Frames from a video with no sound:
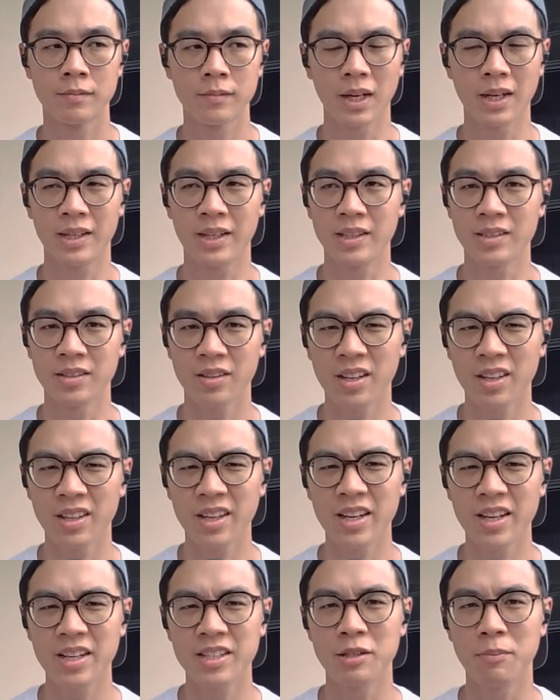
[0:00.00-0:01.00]
I guess
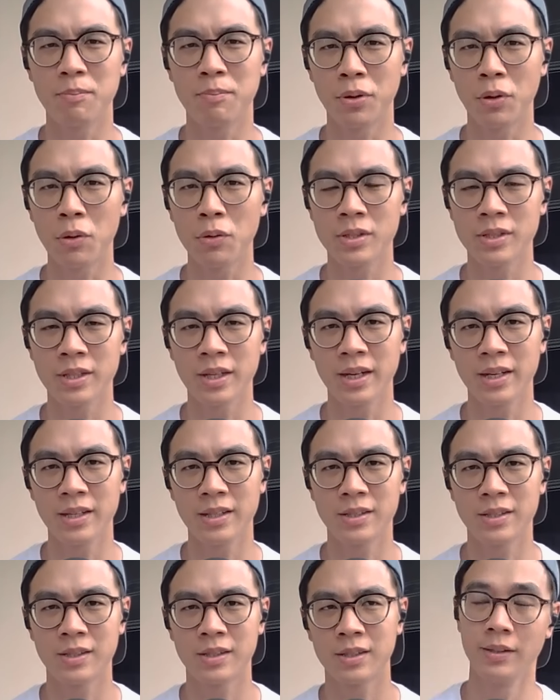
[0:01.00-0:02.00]
thinking is the
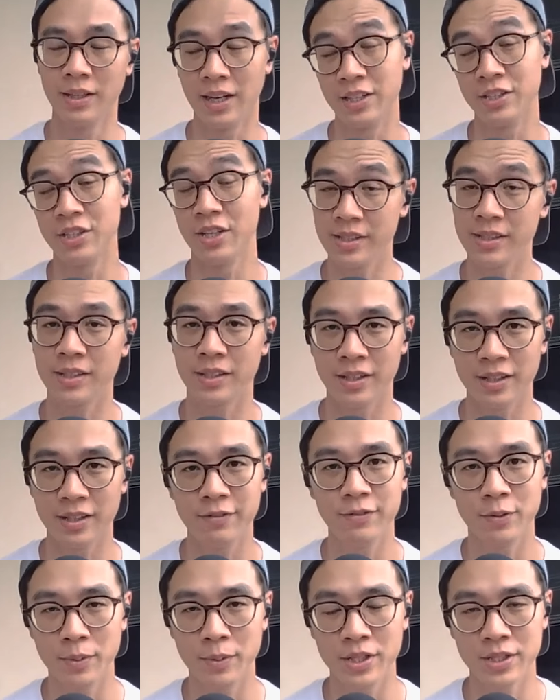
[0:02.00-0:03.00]
process, digesting certain
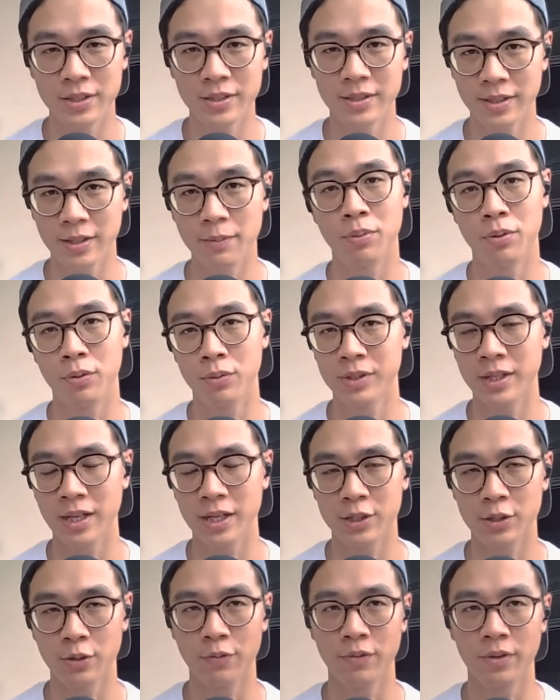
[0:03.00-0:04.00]
information, the
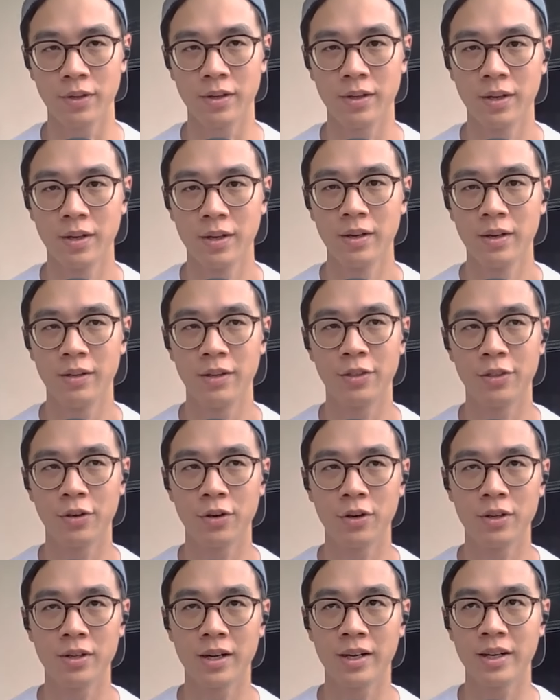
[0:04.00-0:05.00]
process of it. Mm. The
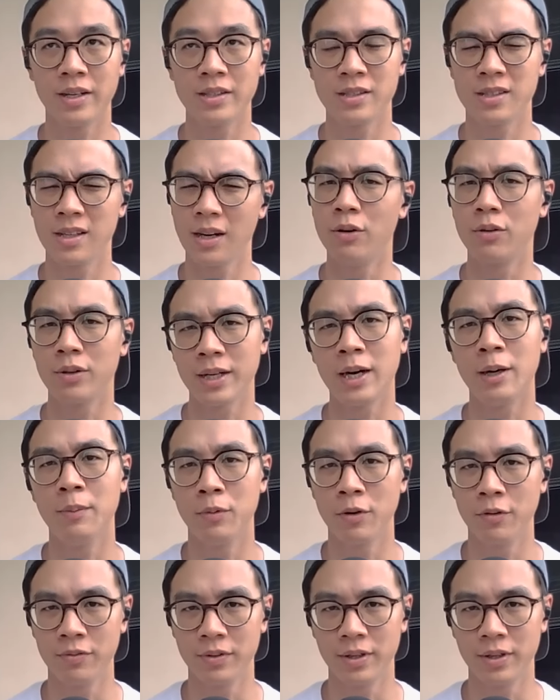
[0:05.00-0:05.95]
thought, I guess, is the outcome of